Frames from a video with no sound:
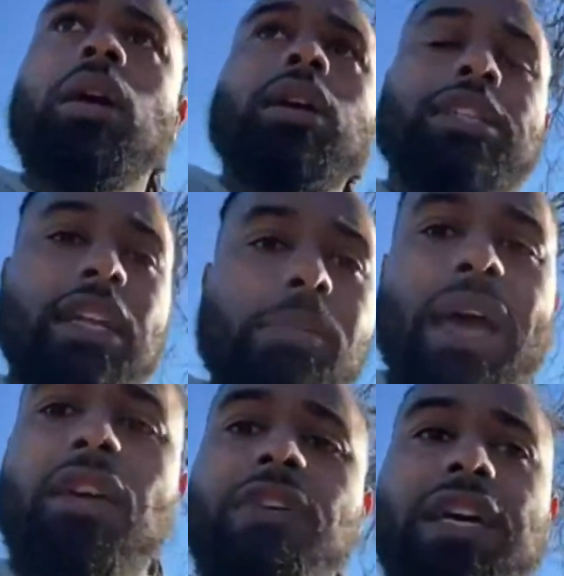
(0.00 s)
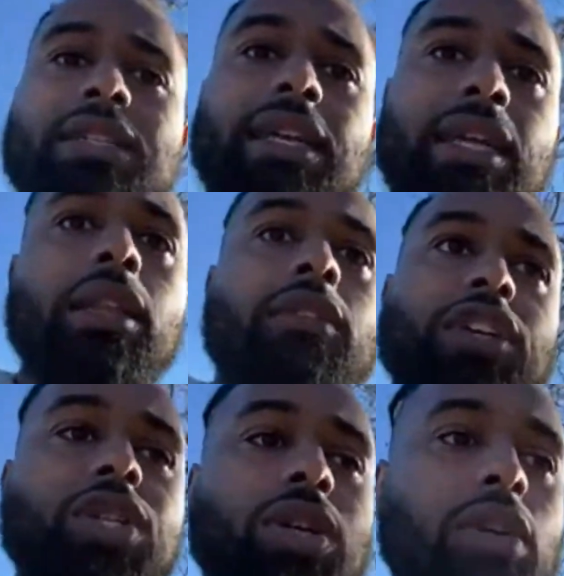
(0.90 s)
It's gonna manifest in the
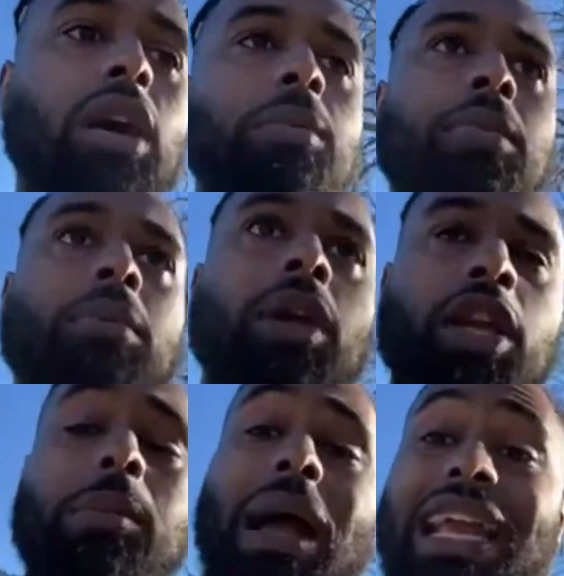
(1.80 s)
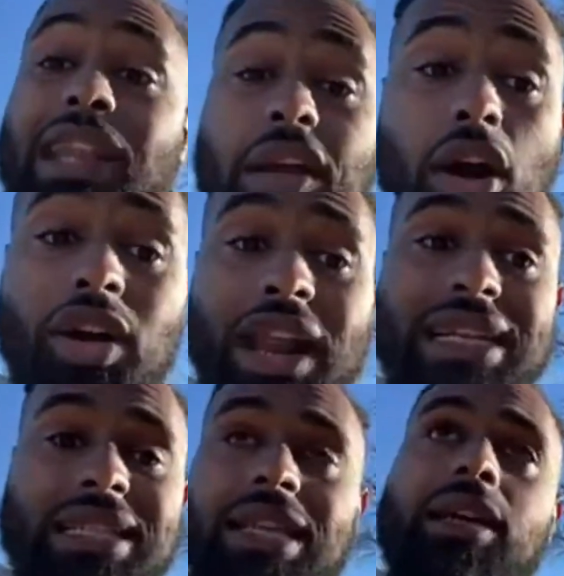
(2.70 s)
physical realm. You might get in a car
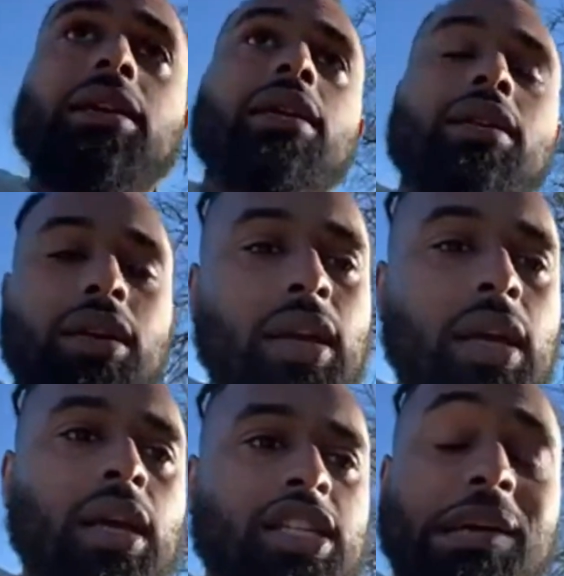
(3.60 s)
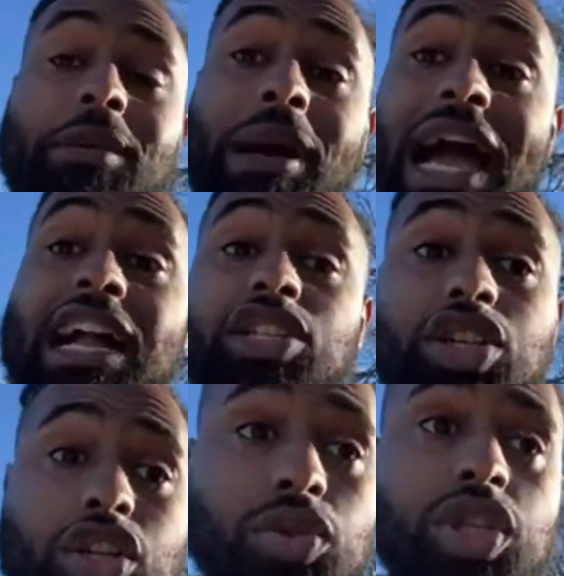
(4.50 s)
accident. Someone might actually
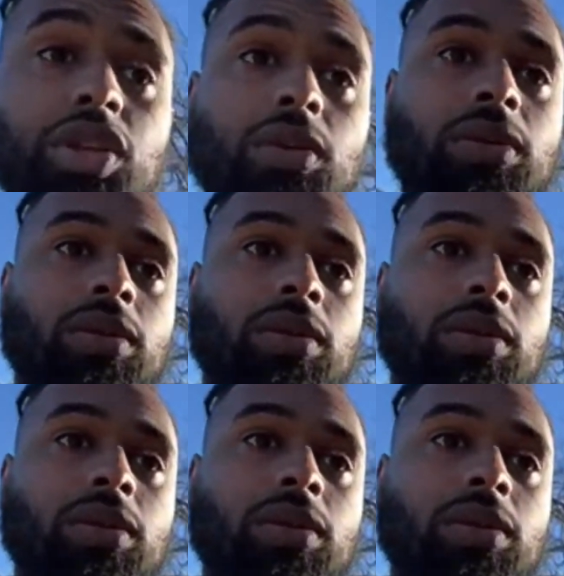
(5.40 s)
shoot you.